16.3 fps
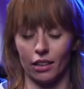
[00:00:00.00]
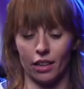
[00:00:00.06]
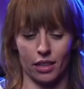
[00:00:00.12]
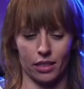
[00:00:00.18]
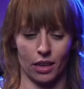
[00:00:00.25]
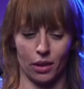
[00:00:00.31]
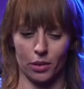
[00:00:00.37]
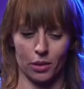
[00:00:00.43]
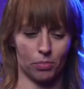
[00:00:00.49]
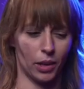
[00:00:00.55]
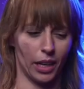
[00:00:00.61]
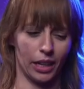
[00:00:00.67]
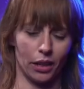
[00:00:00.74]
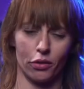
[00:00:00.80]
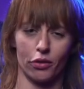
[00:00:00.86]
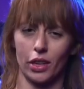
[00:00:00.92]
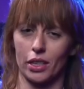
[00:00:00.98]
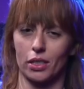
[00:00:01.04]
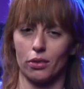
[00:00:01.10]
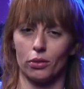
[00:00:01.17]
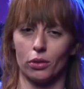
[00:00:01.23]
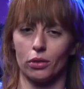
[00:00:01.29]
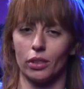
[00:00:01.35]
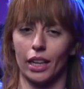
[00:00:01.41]
as I was playing a
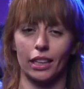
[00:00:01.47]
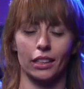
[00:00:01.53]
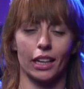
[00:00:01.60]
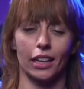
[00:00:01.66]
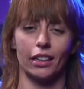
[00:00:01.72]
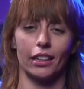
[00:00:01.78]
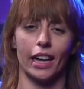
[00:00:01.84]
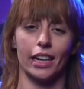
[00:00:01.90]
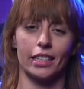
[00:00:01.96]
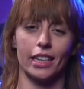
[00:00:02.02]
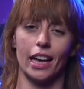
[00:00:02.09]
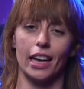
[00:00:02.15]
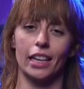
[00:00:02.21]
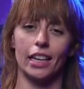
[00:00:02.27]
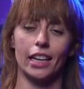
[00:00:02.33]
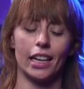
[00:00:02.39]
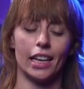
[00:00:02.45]
festival like later that day.